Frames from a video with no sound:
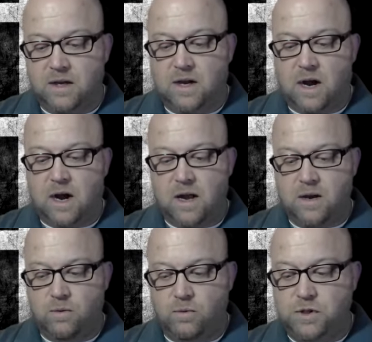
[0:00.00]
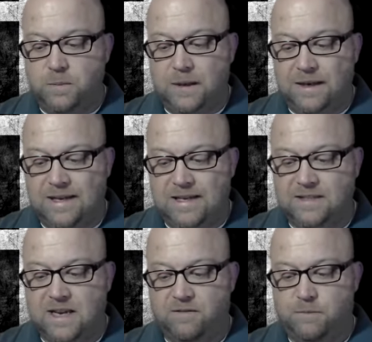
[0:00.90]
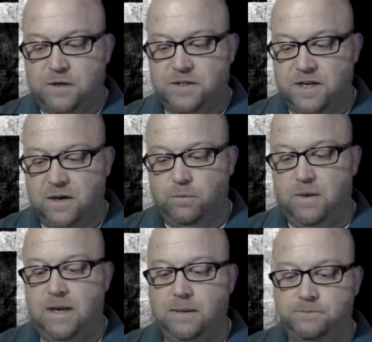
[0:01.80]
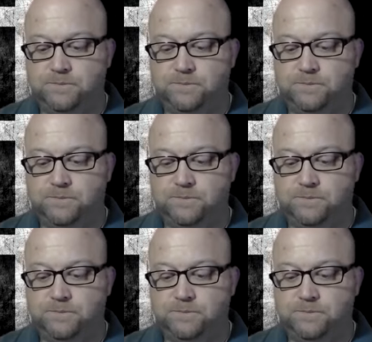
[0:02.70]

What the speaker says: God, would you please have mercy on me?"